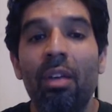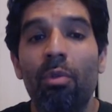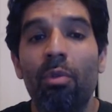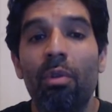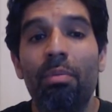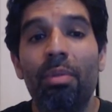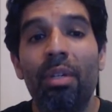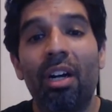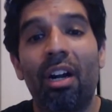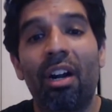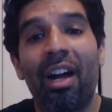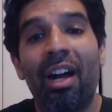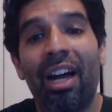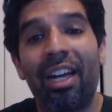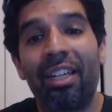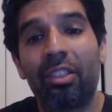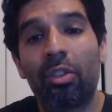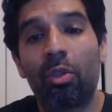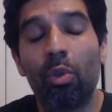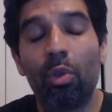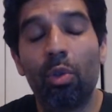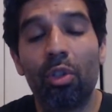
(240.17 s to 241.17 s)
will be our high
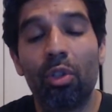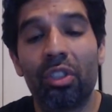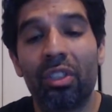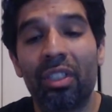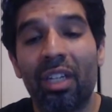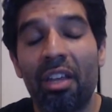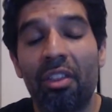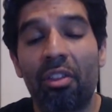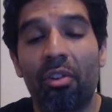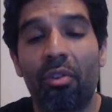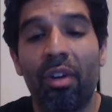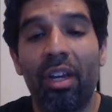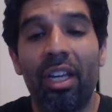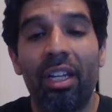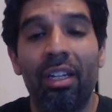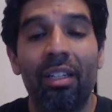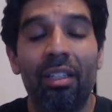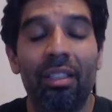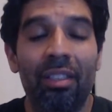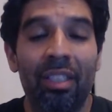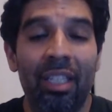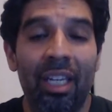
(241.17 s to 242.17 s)
schoolers, 9th
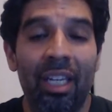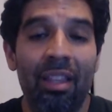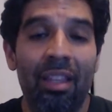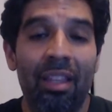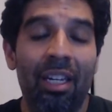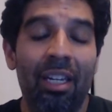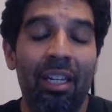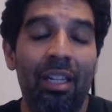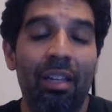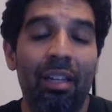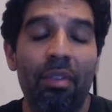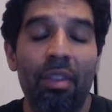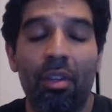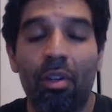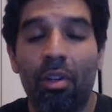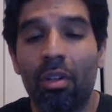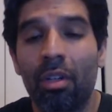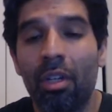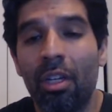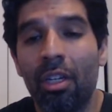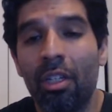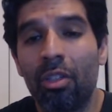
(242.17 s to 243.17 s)
grade, 10th, and 11th
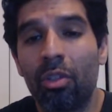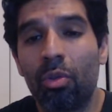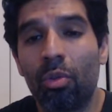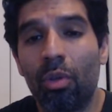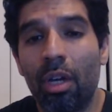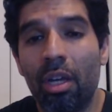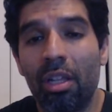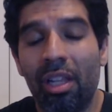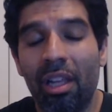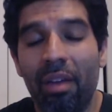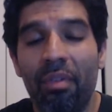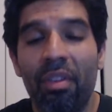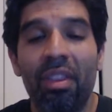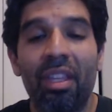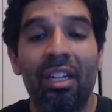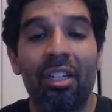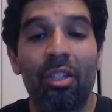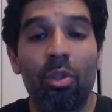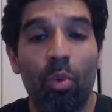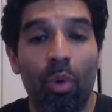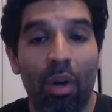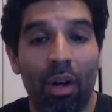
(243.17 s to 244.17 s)

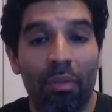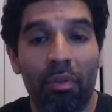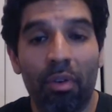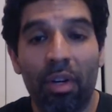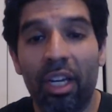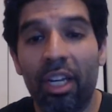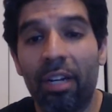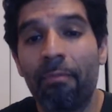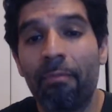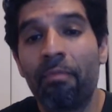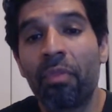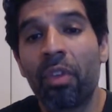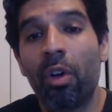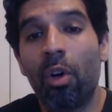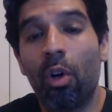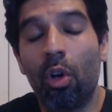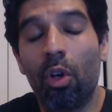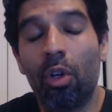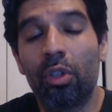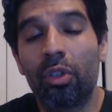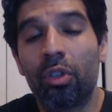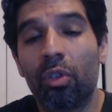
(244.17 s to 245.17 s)
and 12th grade,
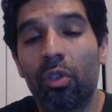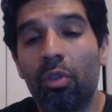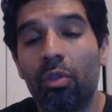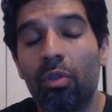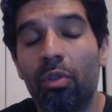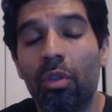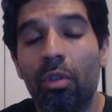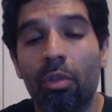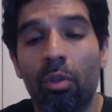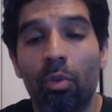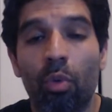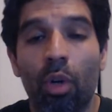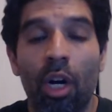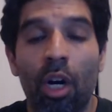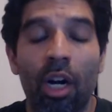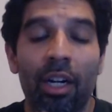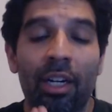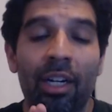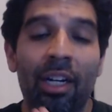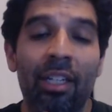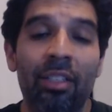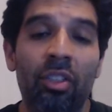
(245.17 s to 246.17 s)
also
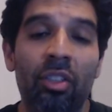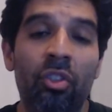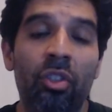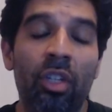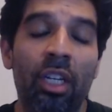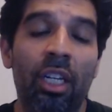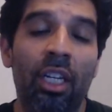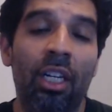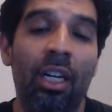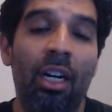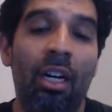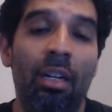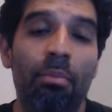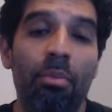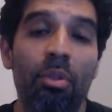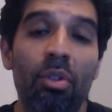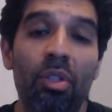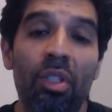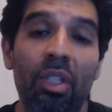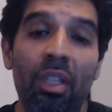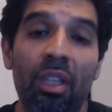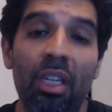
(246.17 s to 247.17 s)
concentrating on
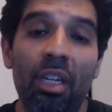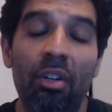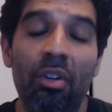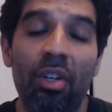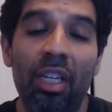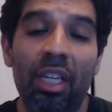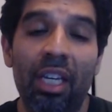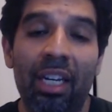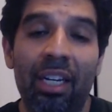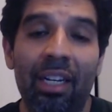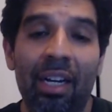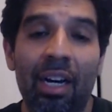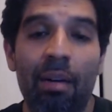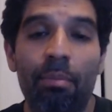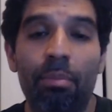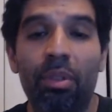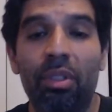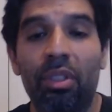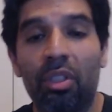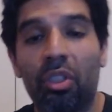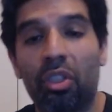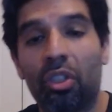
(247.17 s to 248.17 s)
music theory and
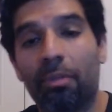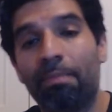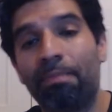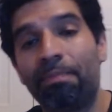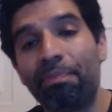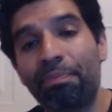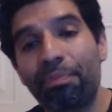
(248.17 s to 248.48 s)
composition.